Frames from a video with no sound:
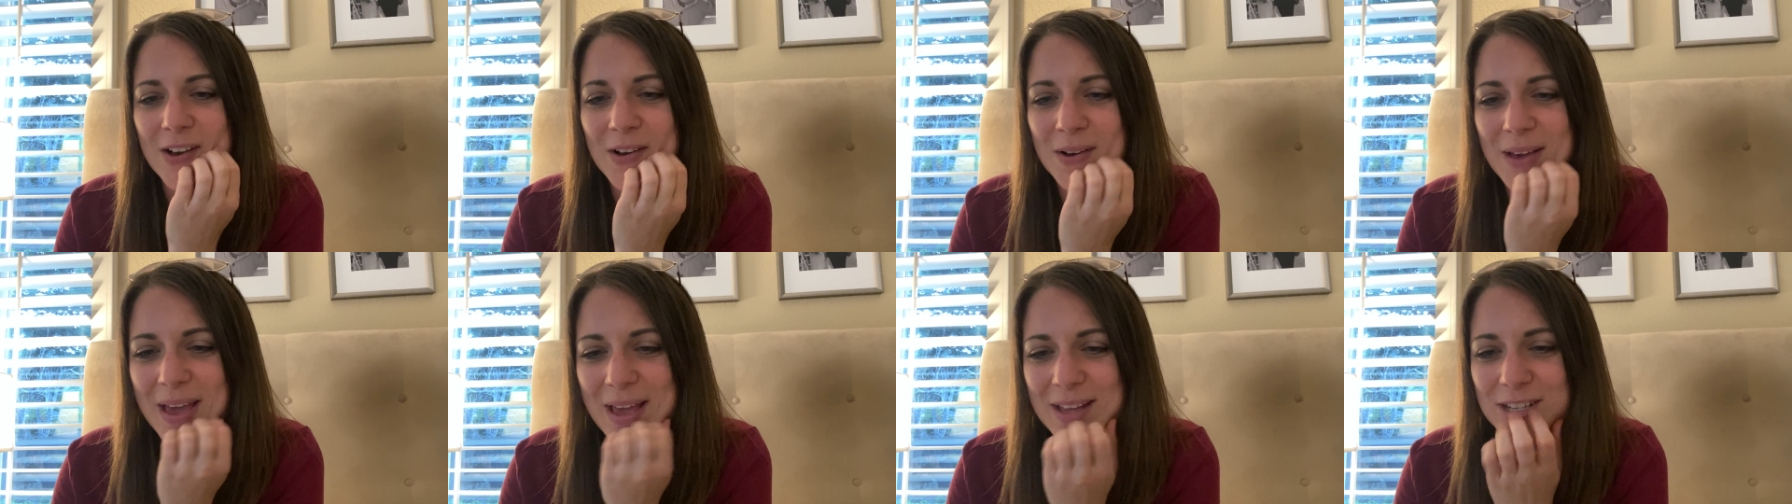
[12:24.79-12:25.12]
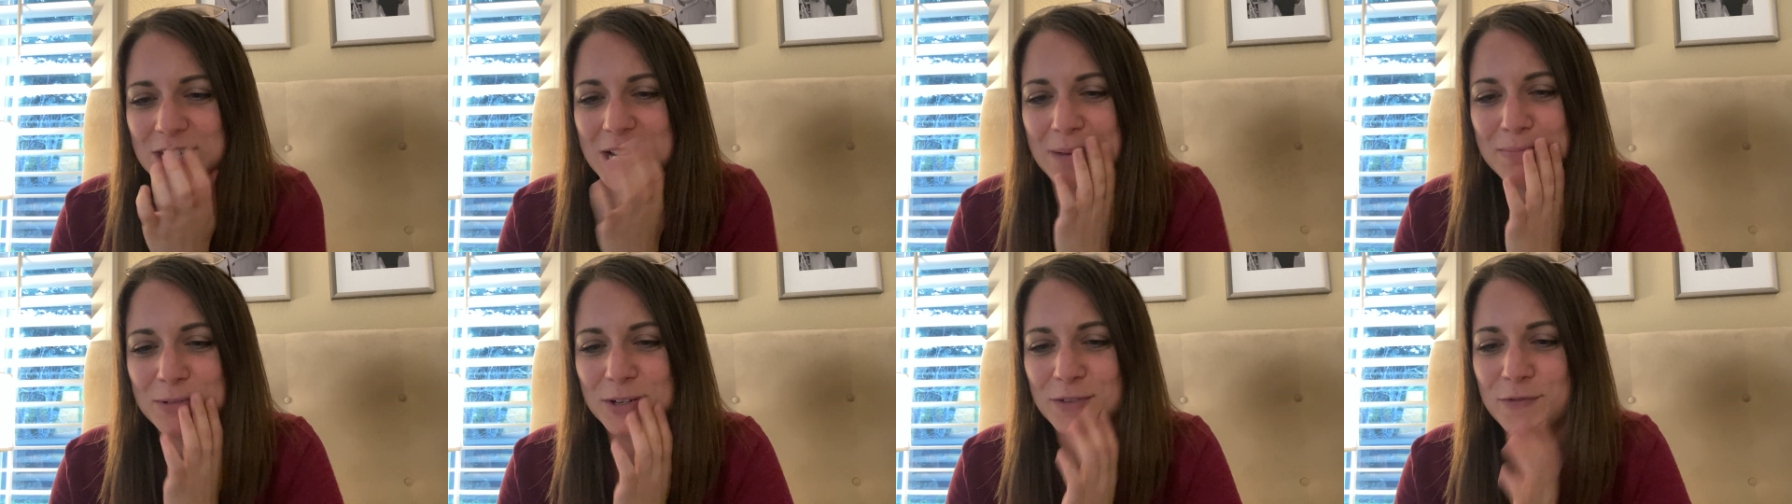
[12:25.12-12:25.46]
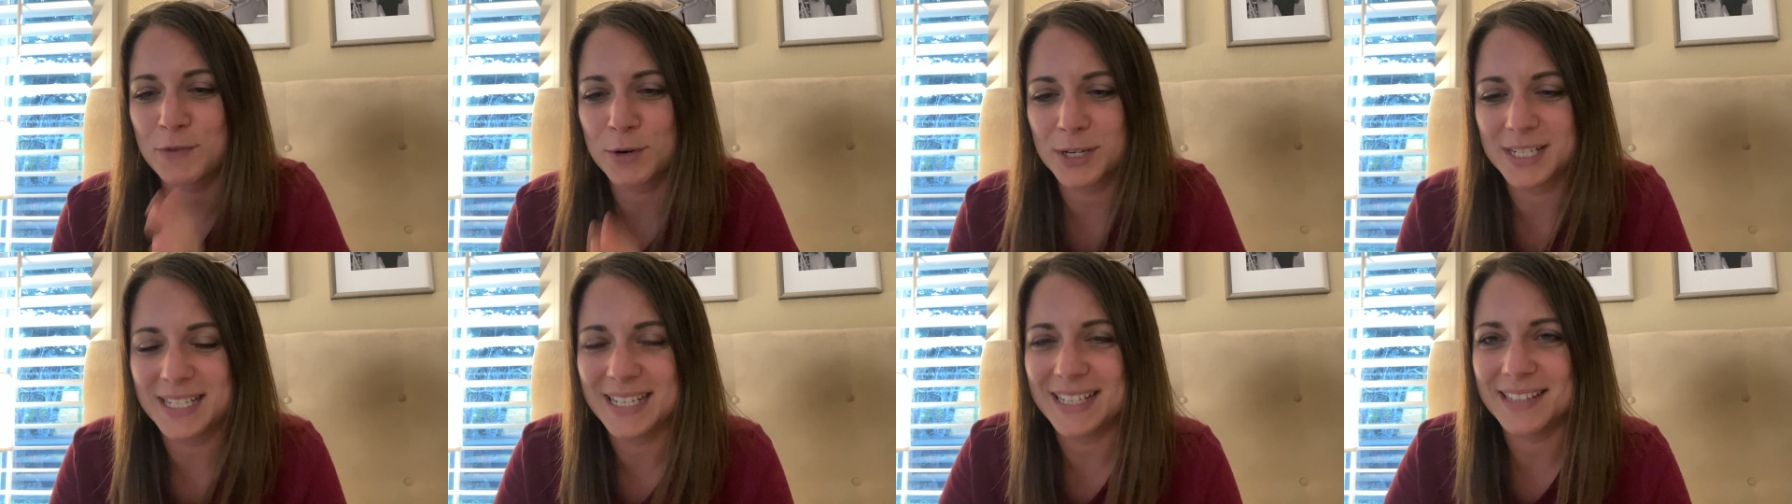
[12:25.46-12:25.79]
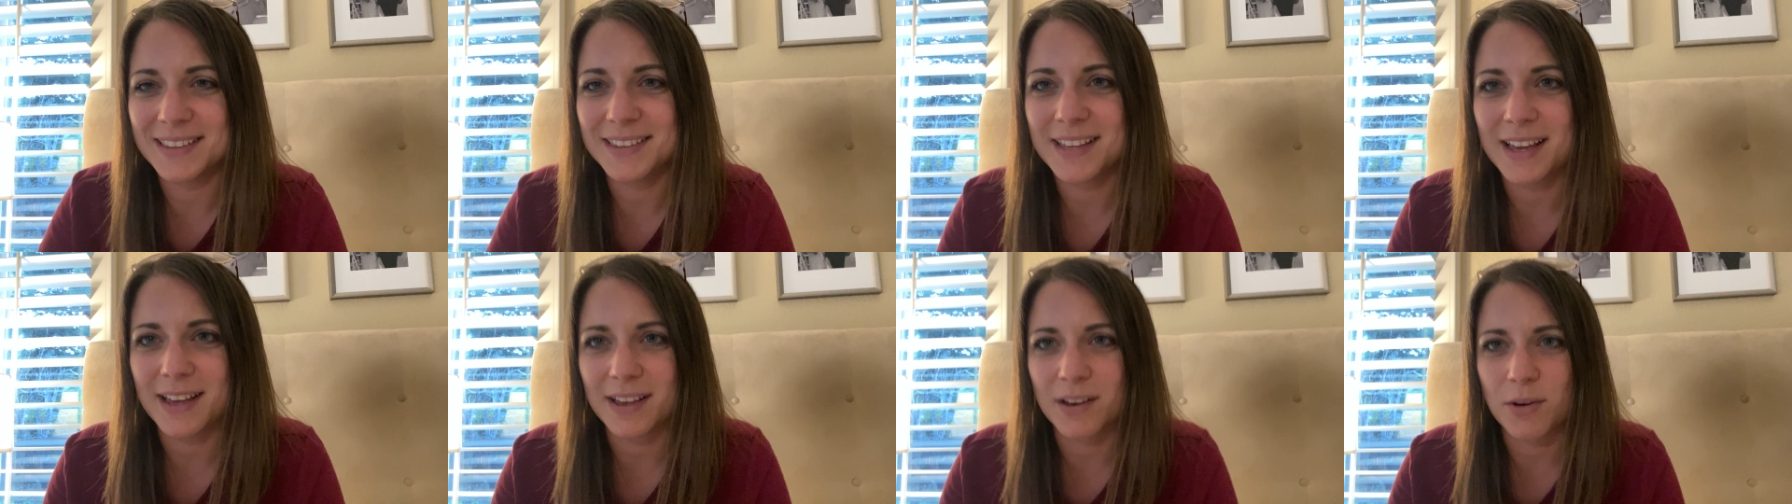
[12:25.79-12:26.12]
Okay, chapter
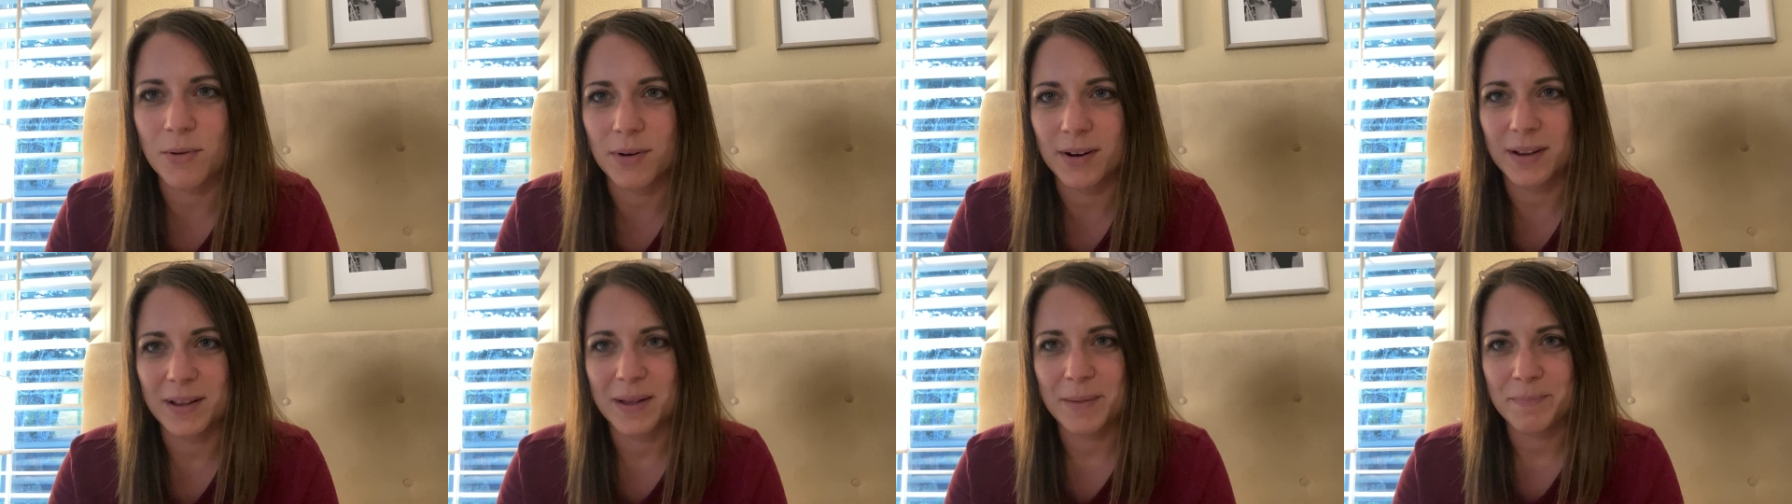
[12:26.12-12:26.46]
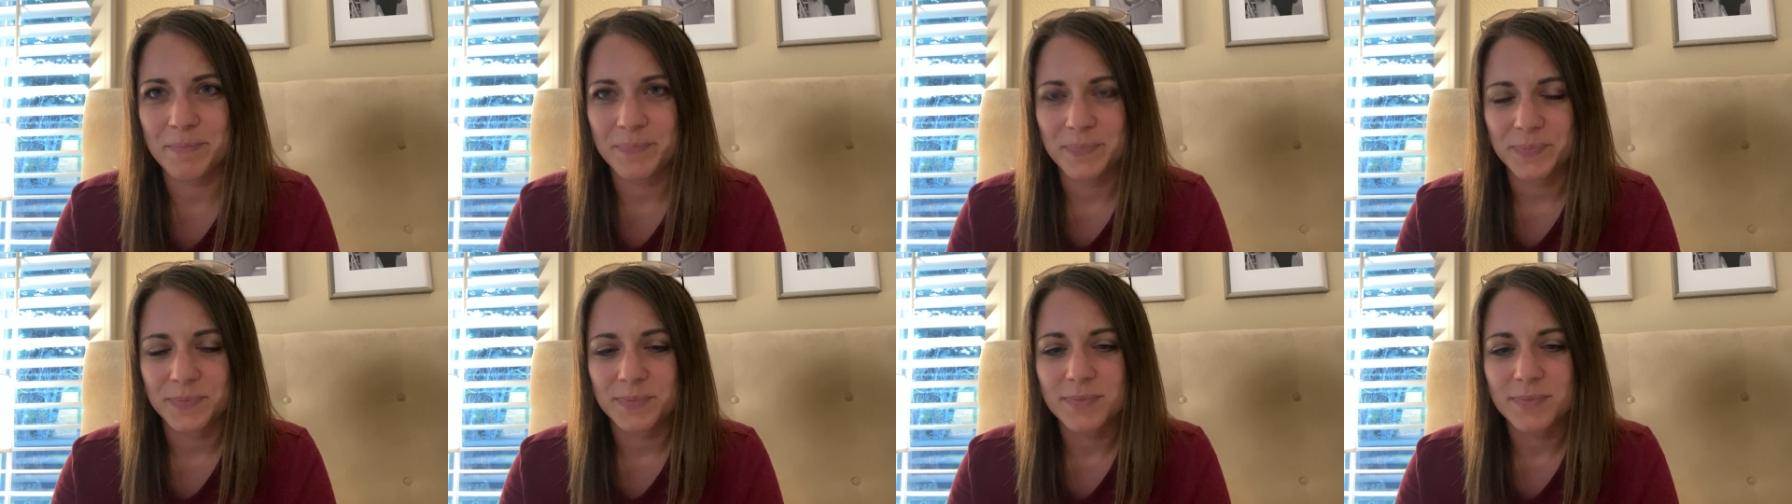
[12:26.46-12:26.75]
14, the Egorium.